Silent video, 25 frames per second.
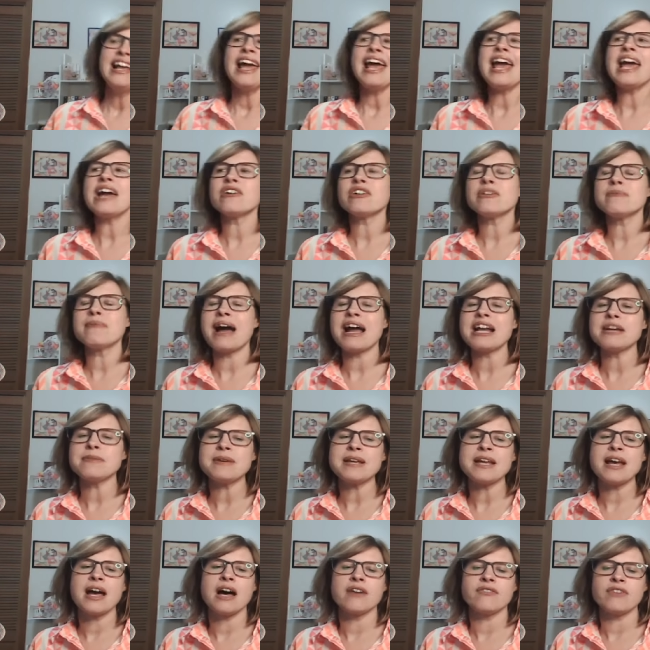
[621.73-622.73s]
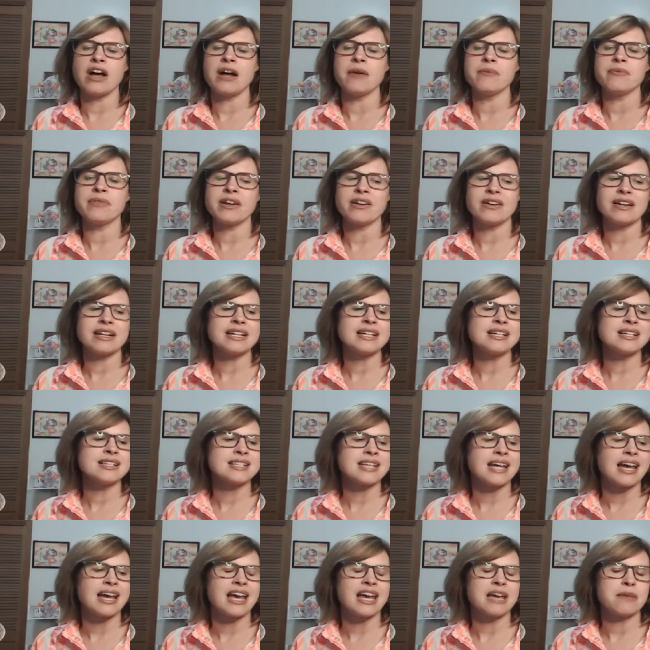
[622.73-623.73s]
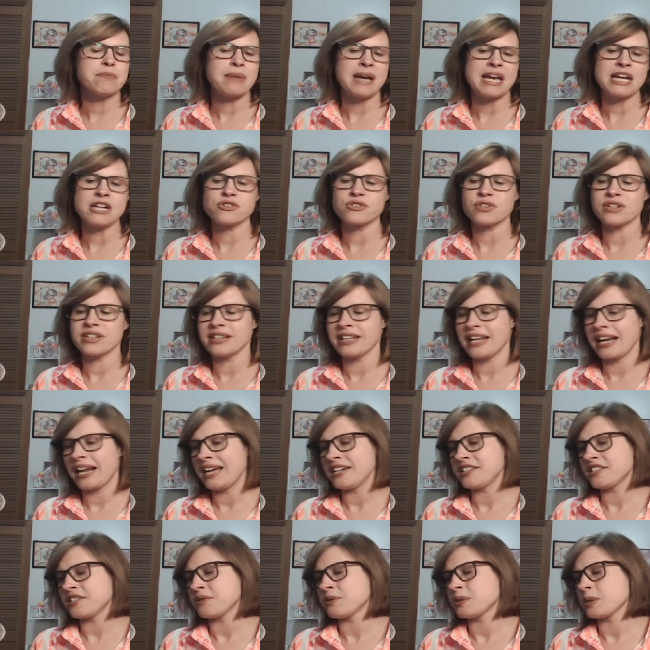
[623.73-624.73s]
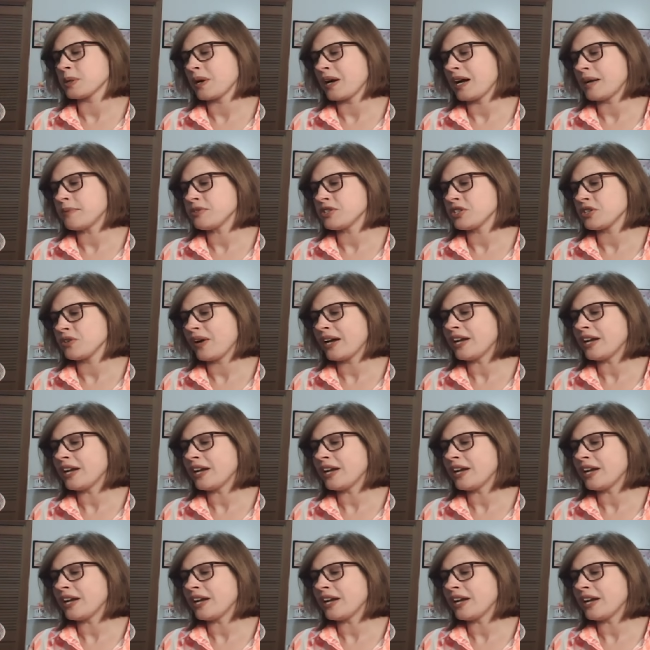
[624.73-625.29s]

It reminded me of um, there is a patron that I subscribe to.